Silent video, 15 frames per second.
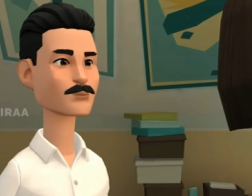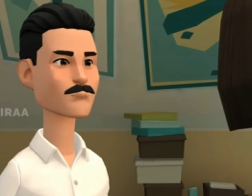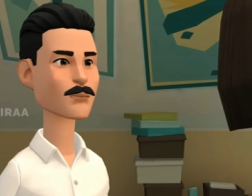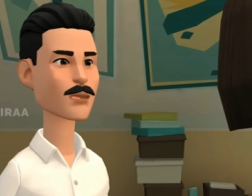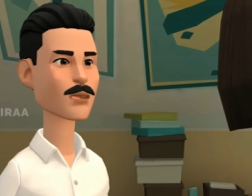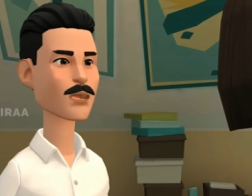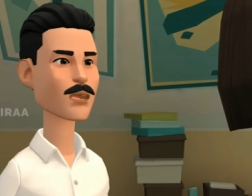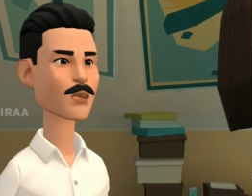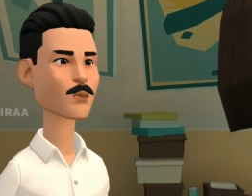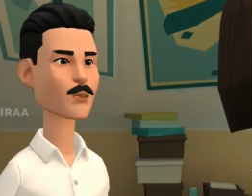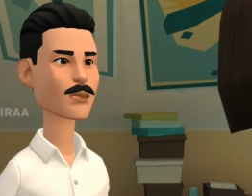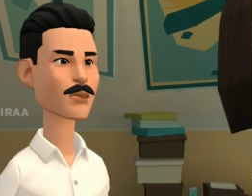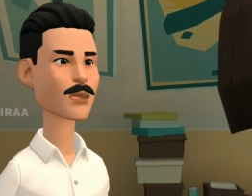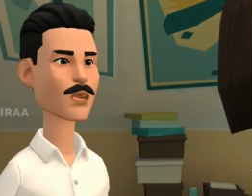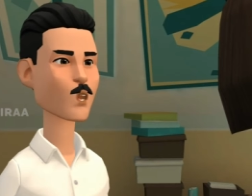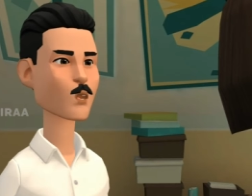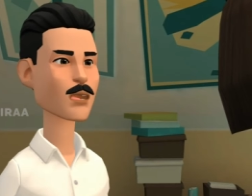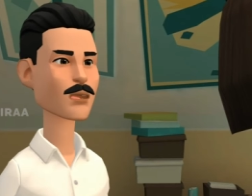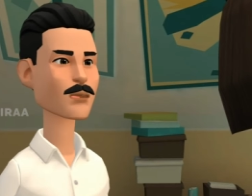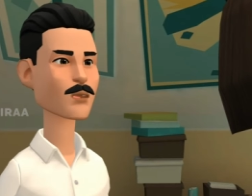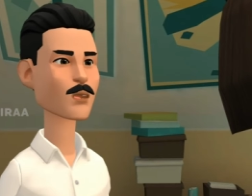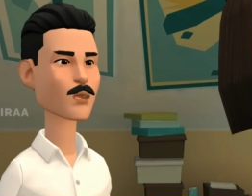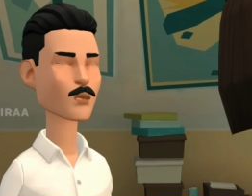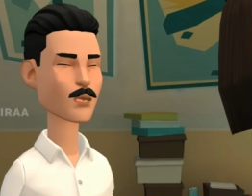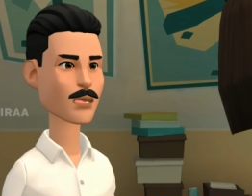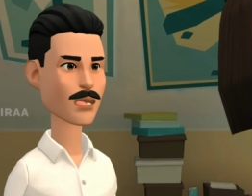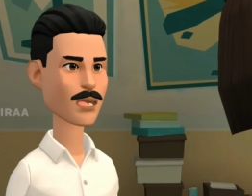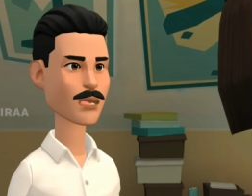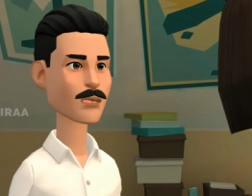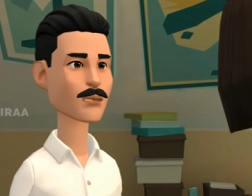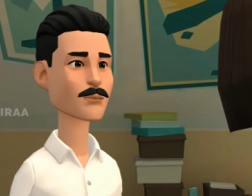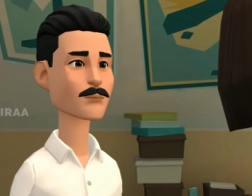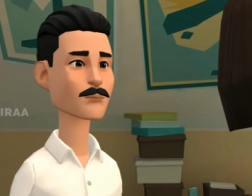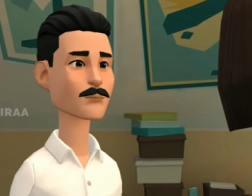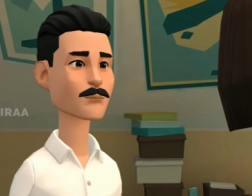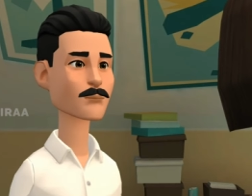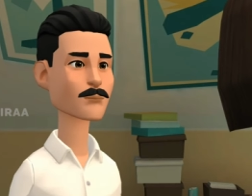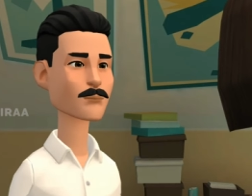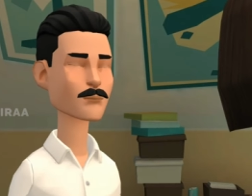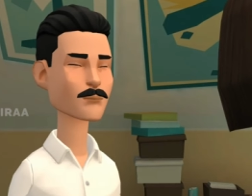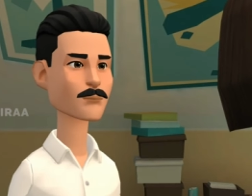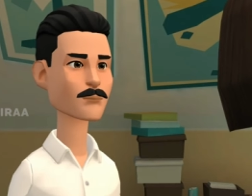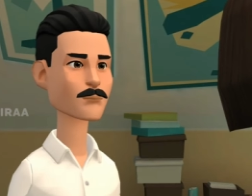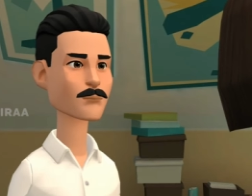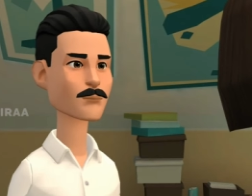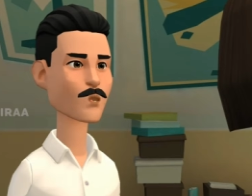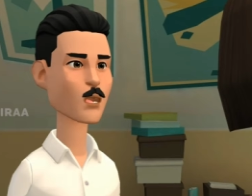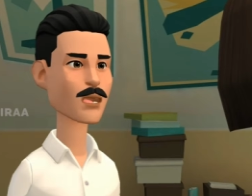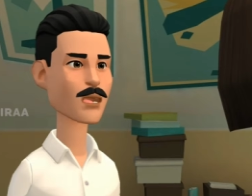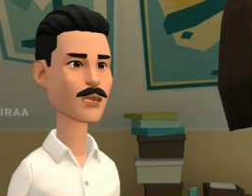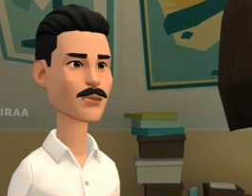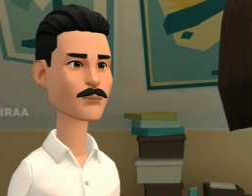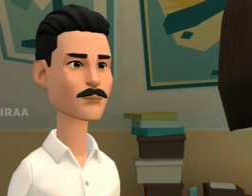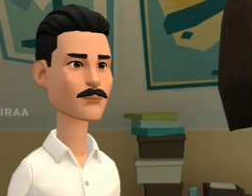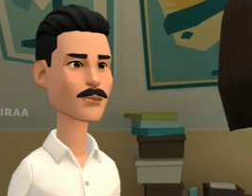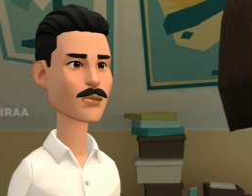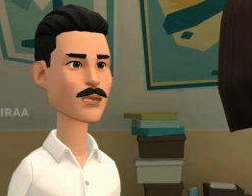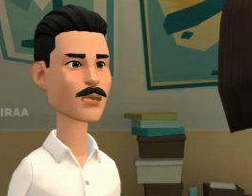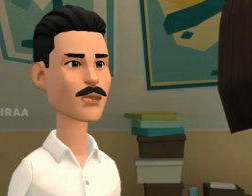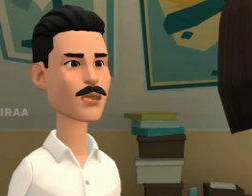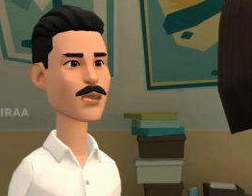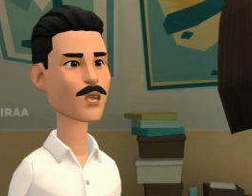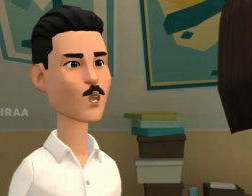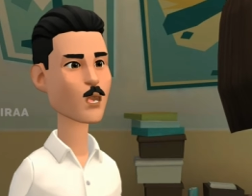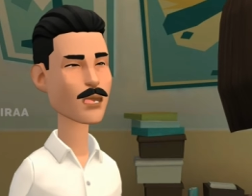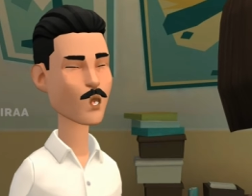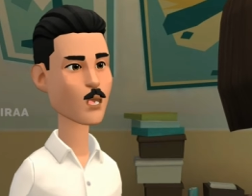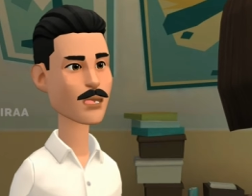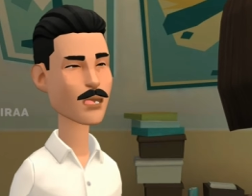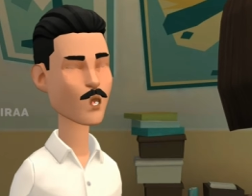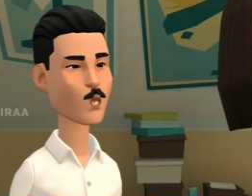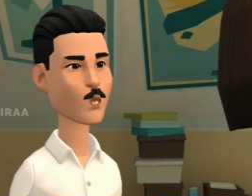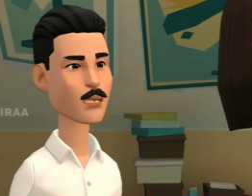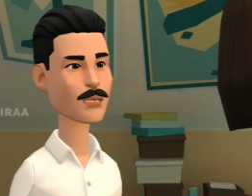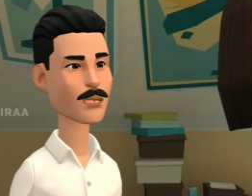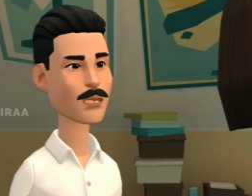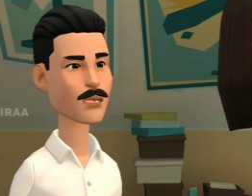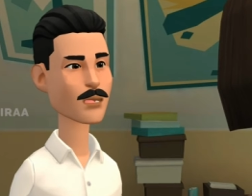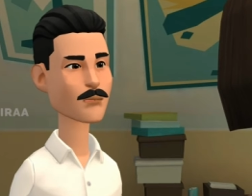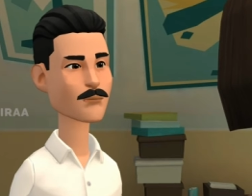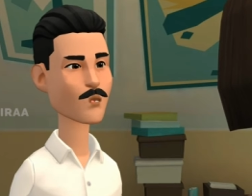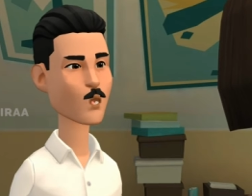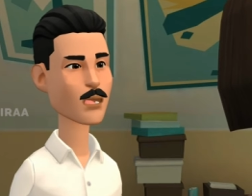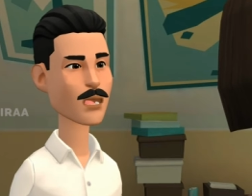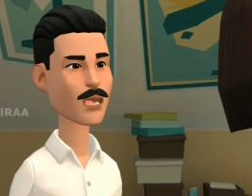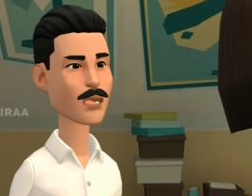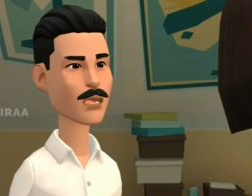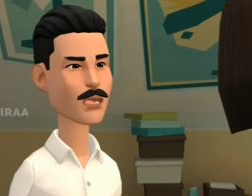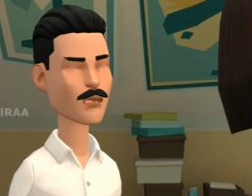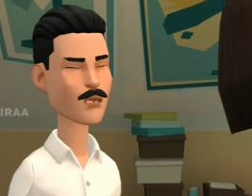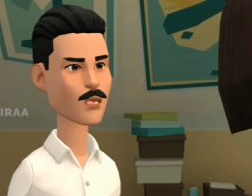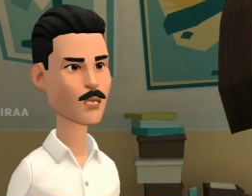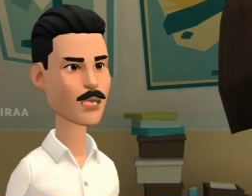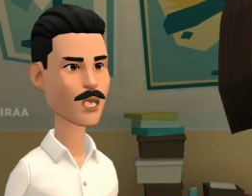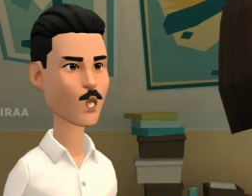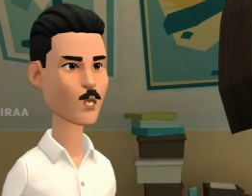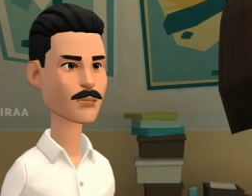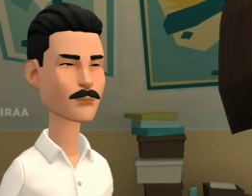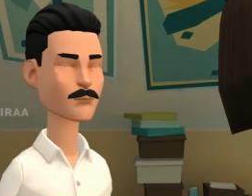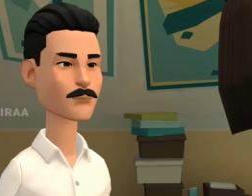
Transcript: I can understand your concern, Grace. Well, I can assure you that your child has fully recovered now.